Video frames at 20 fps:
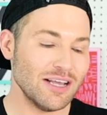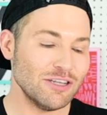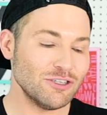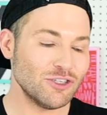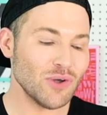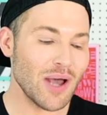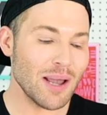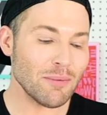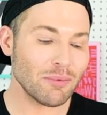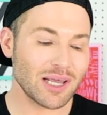
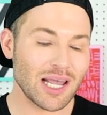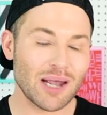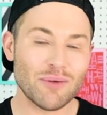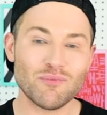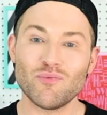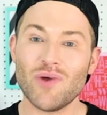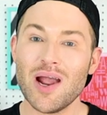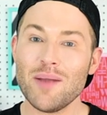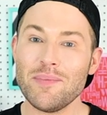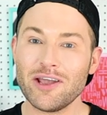So I'm gonna
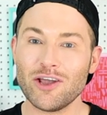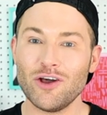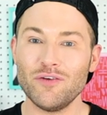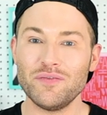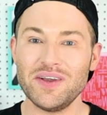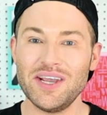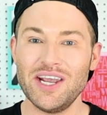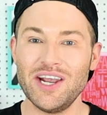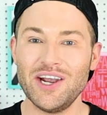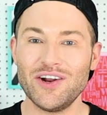come right back
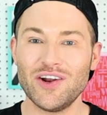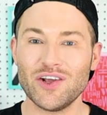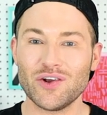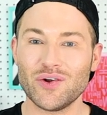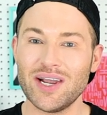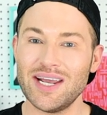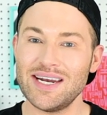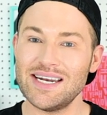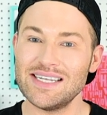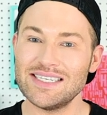over here to
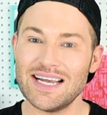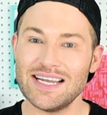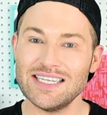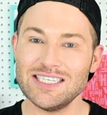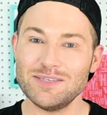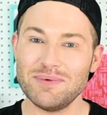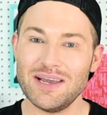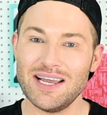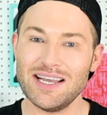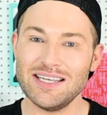Cricut Design
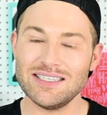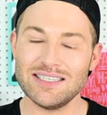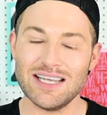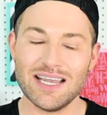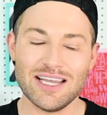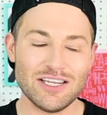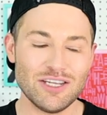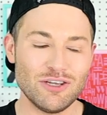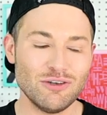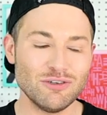Space
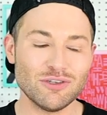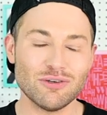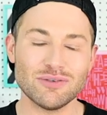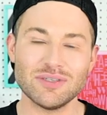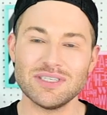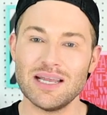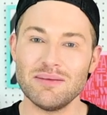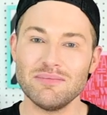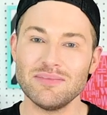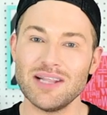and use those
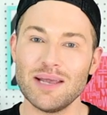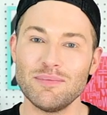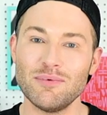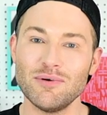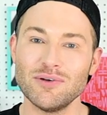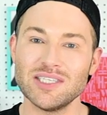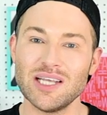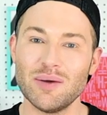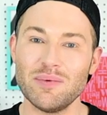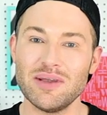same
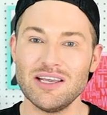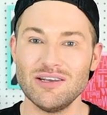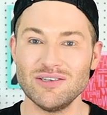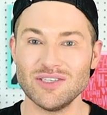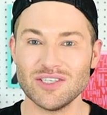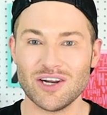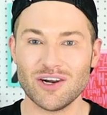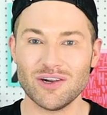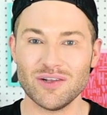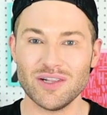labels that we
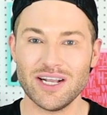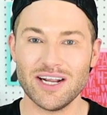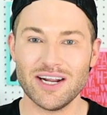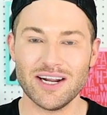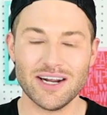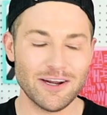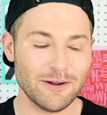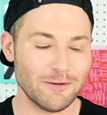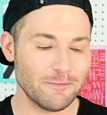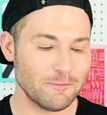used
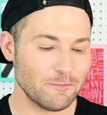earlier.